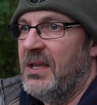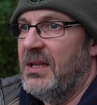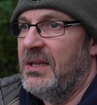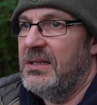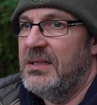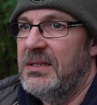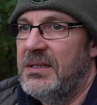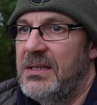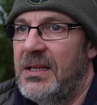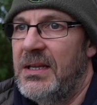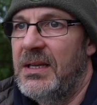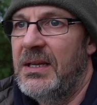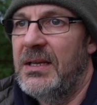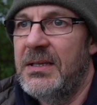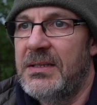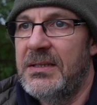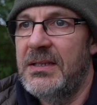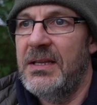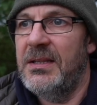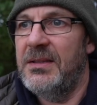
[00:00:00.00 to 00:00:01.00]
And
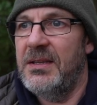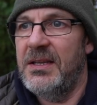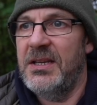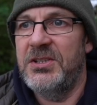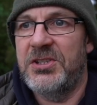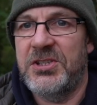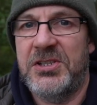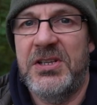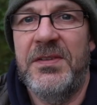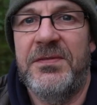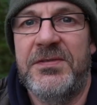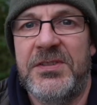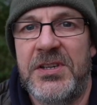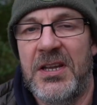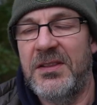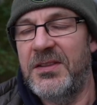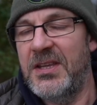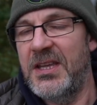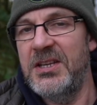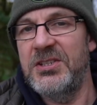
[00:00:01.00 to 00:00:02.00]
yeah, the
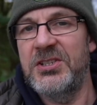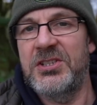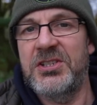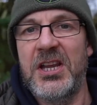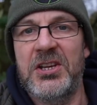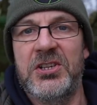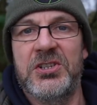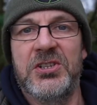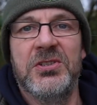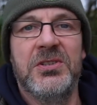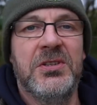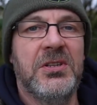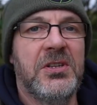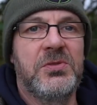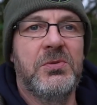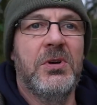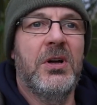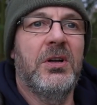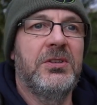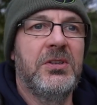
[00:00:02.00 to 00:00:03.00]
hinge section
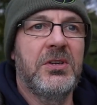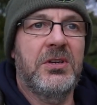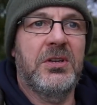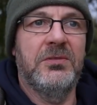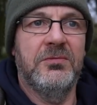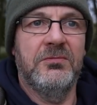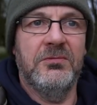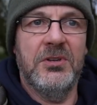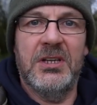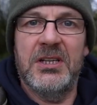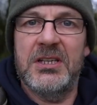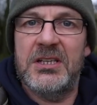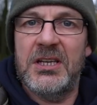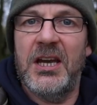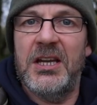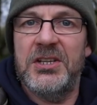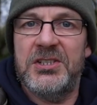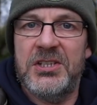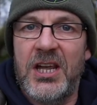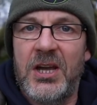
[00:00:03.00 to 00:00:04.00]
as well, you can really
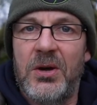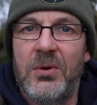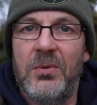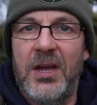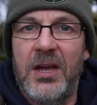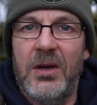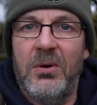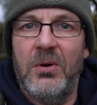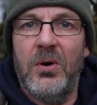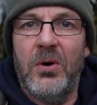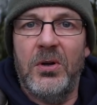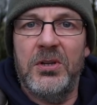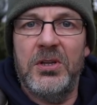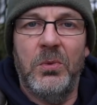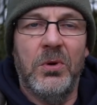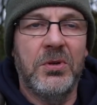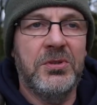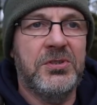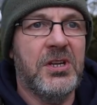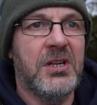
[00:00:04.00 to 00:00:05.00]
gauge how high
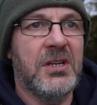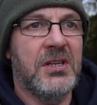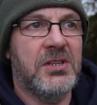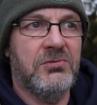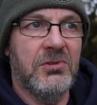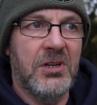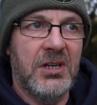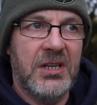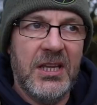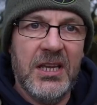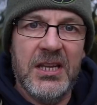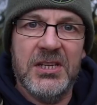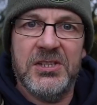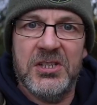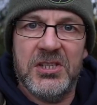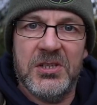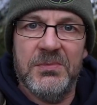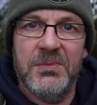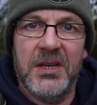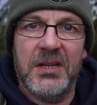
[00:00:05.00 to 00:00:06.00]
you want it. It's really
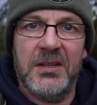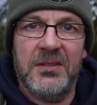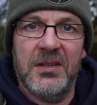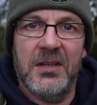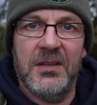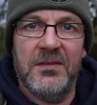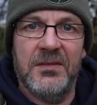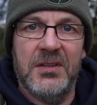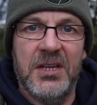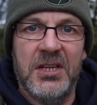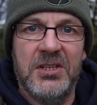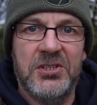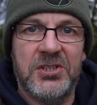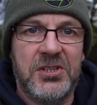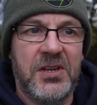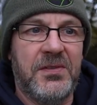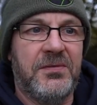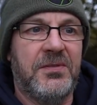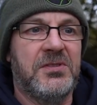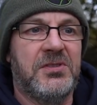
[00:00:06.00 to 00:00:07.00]
easy to make the hinge
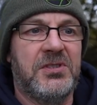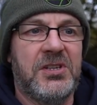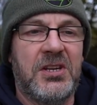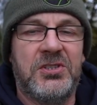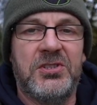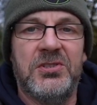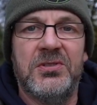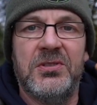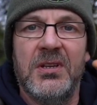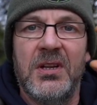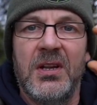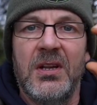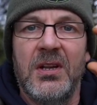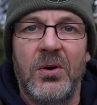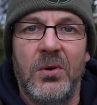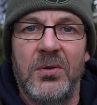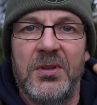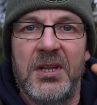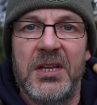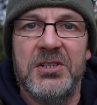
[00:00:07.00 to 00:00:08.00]
stiff section,
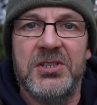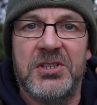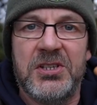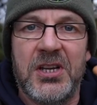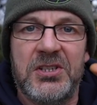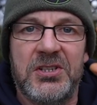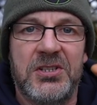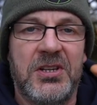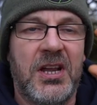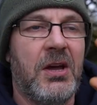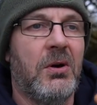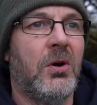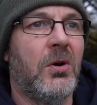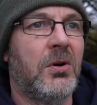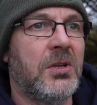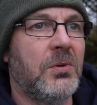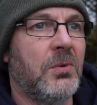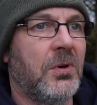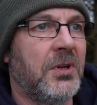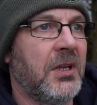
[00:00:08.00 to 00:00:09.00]
or the hinge section, how
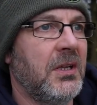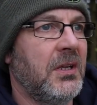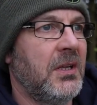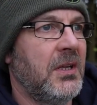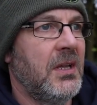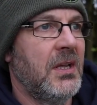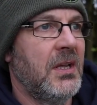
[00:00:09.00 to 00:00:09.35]
high you want it